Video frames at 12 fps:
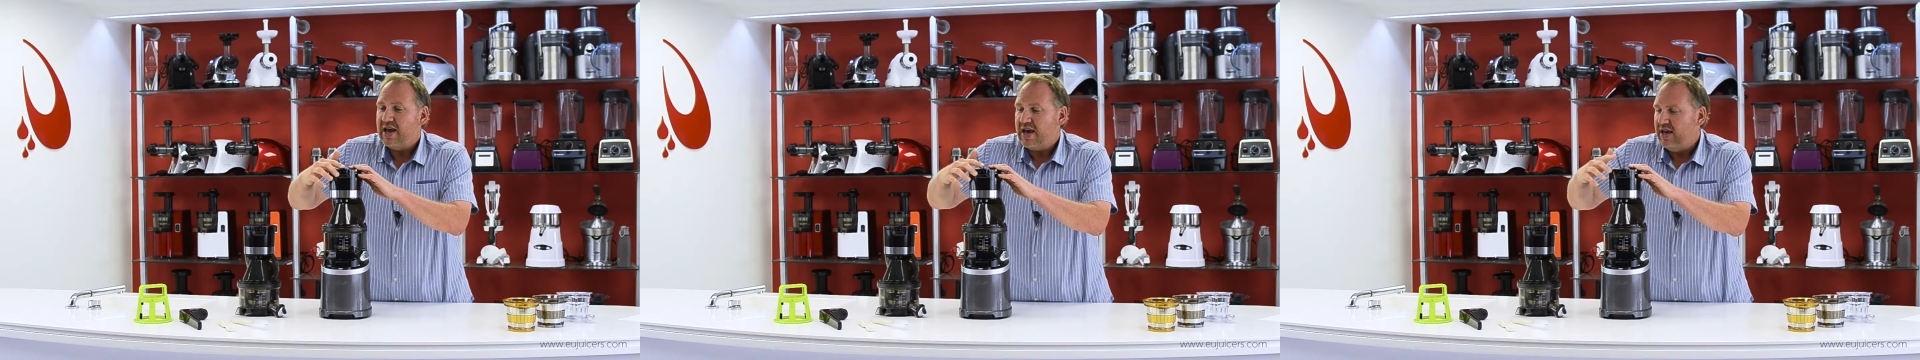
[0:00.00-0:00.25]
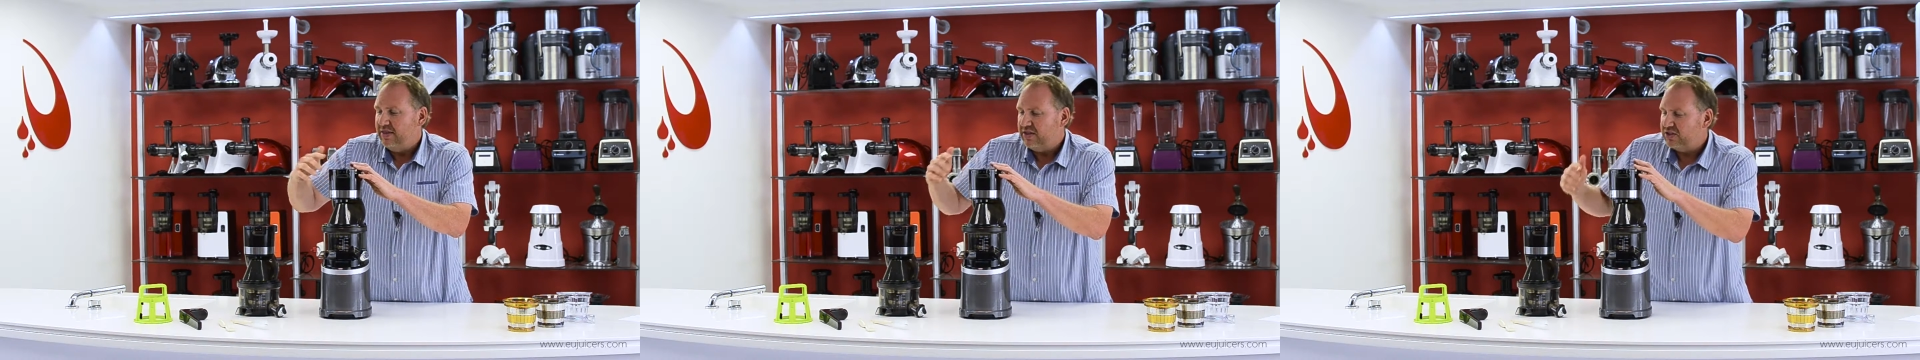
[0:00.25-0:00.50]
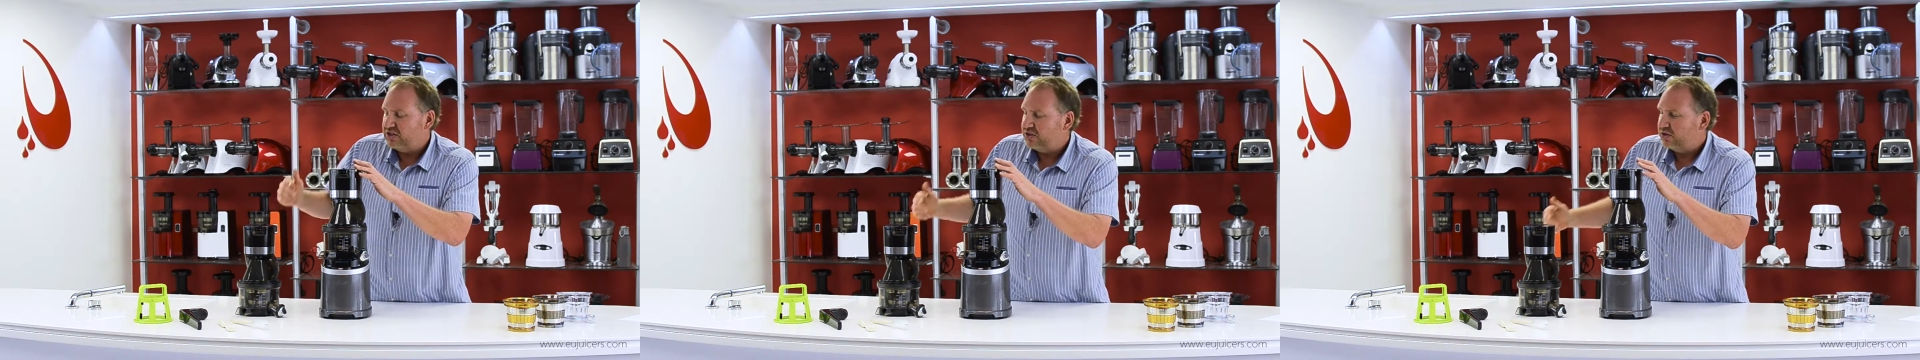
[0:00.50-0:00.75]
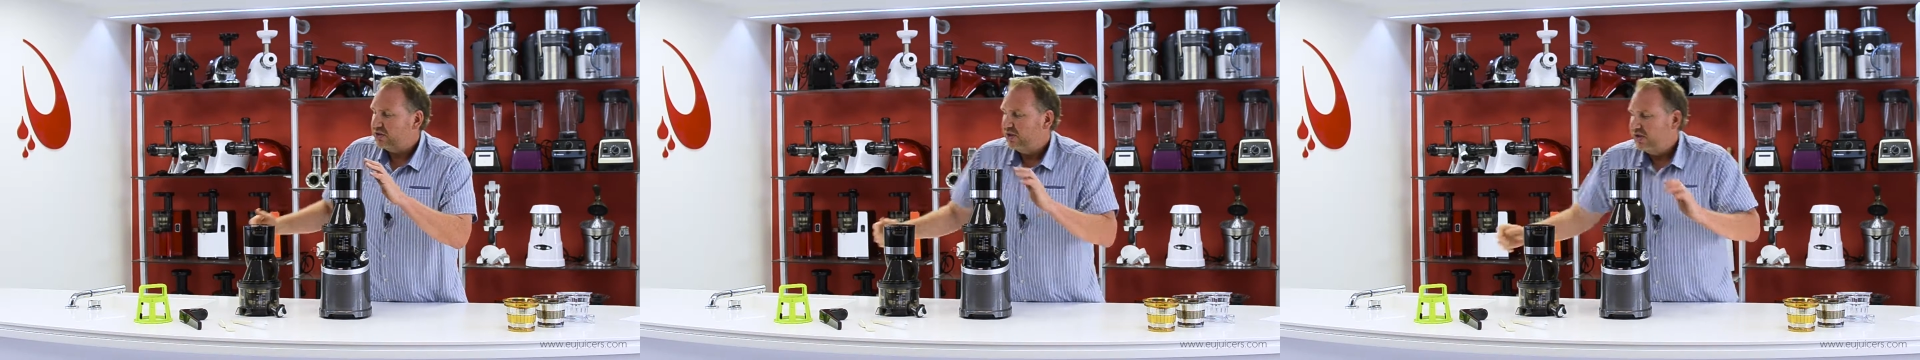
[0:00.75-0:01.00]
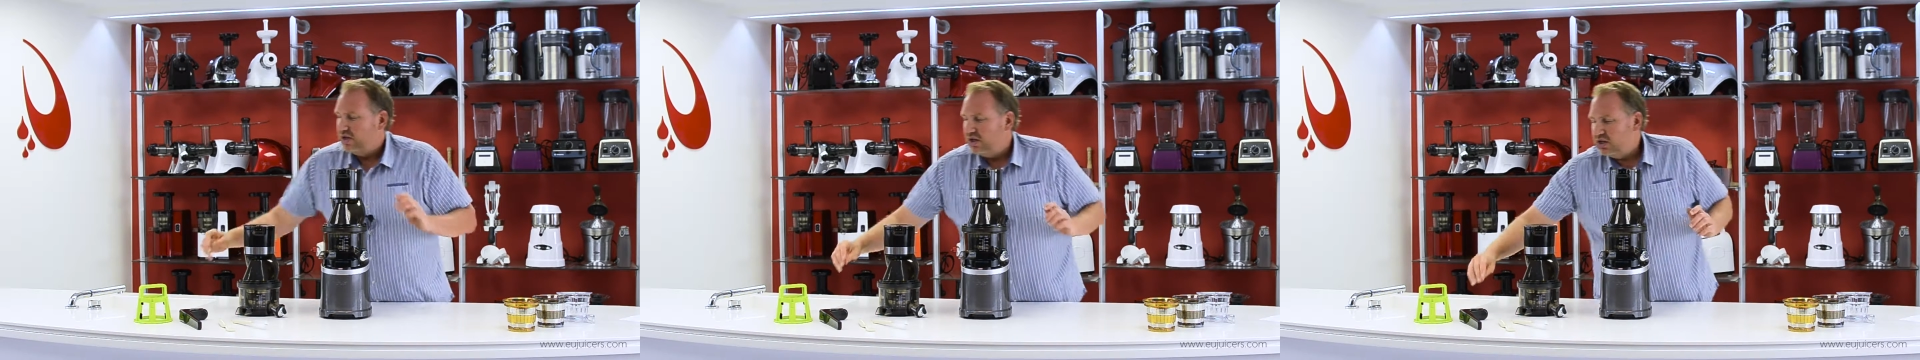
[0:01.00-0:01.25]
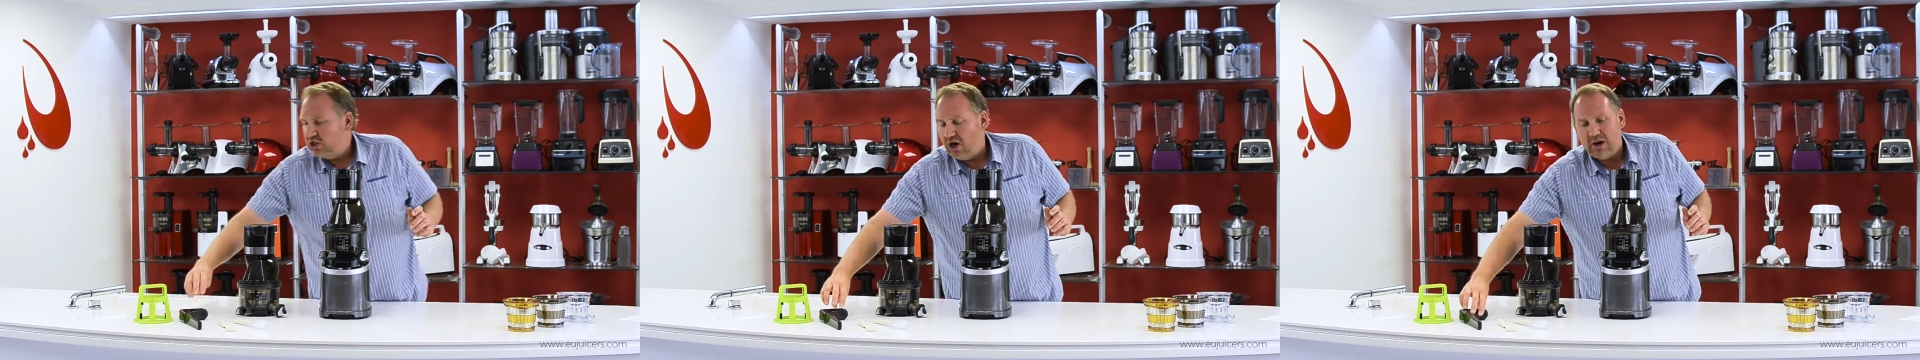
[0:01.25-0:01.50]
And this
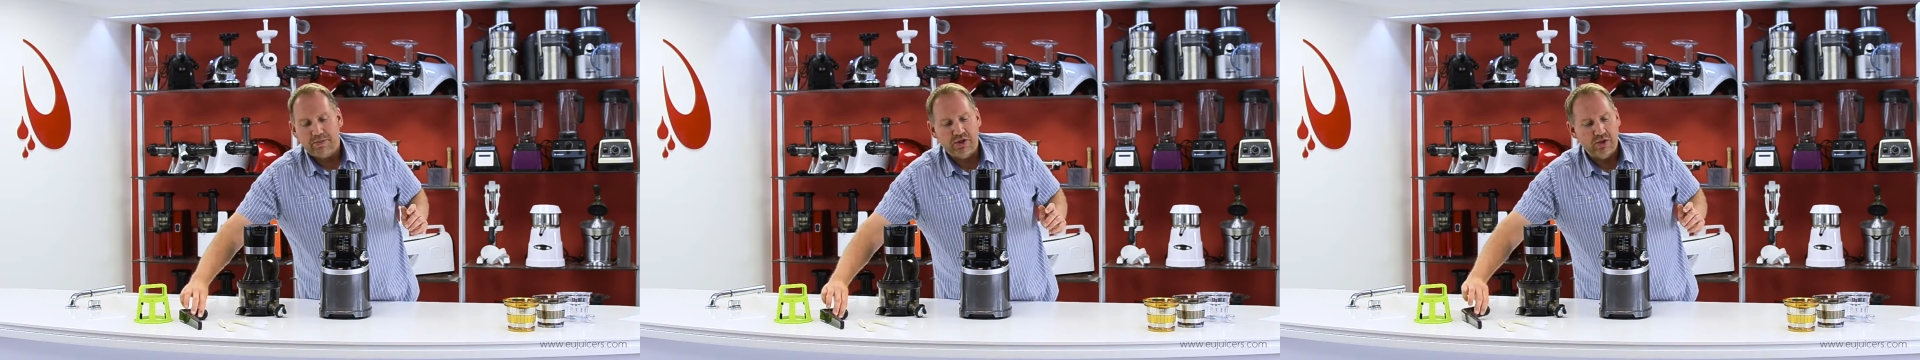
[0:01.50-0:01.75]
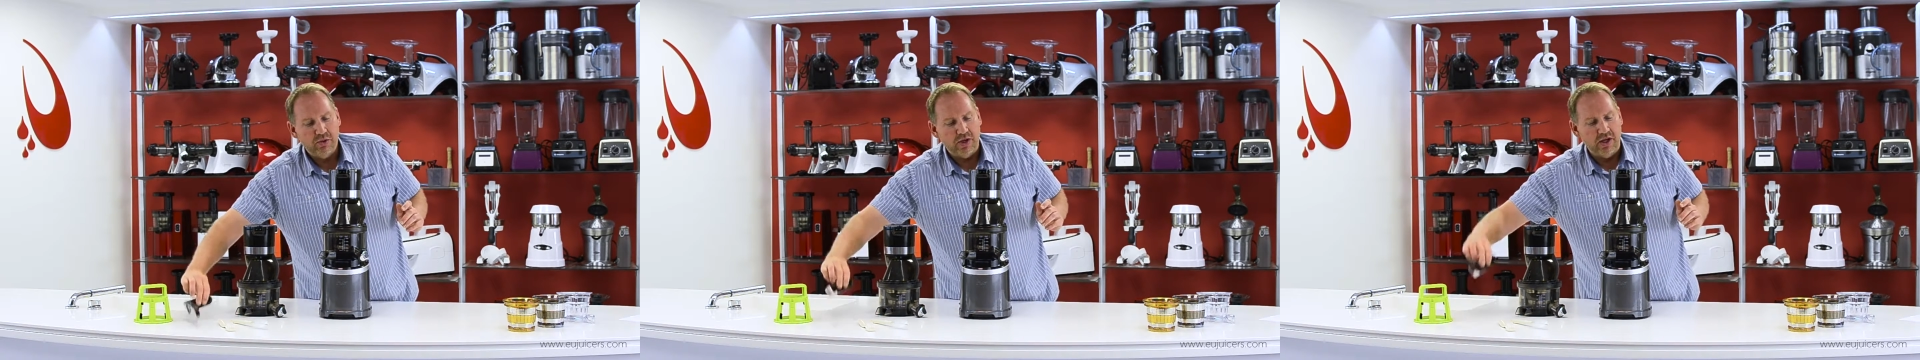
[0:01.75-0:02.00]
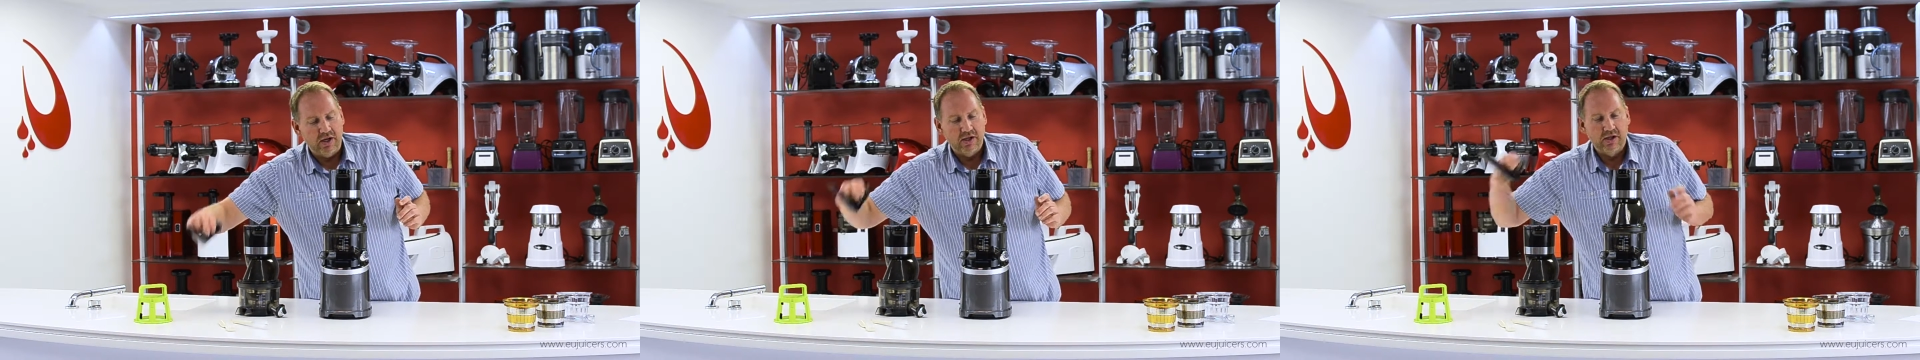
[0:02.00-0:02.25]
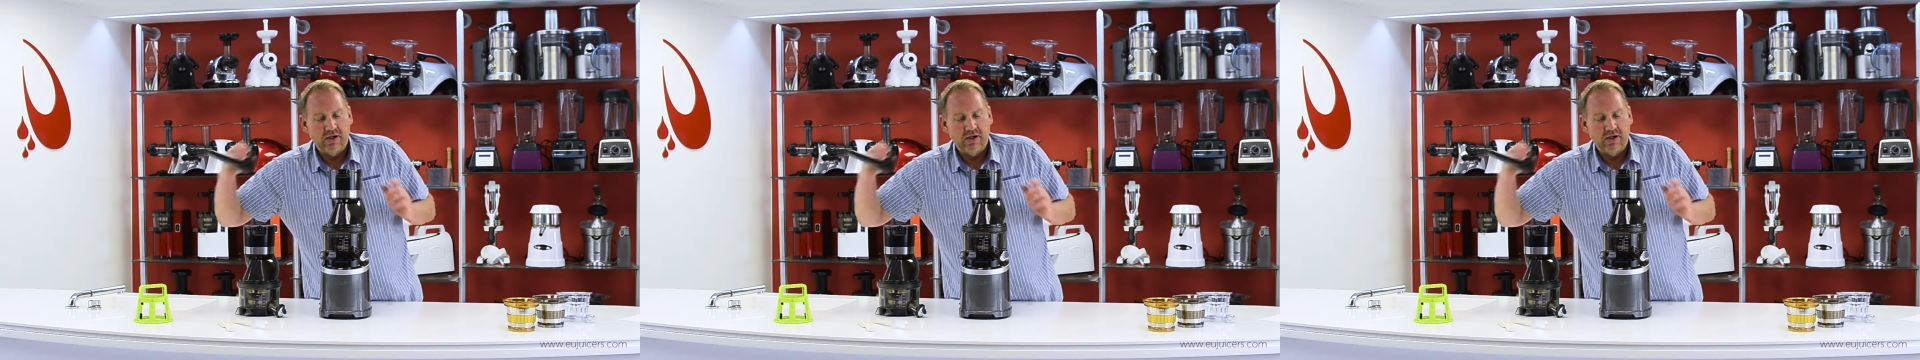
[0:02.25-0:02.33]
top unit